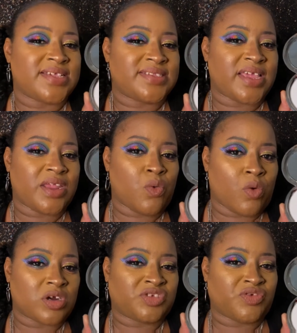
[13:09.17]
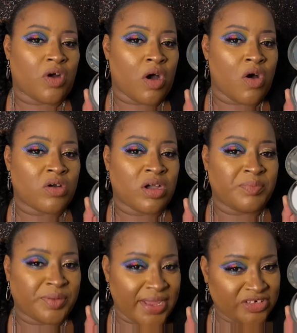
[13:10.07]
it works for all
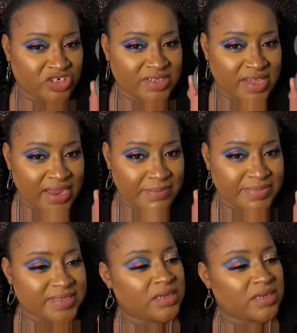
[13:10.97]
complexion types.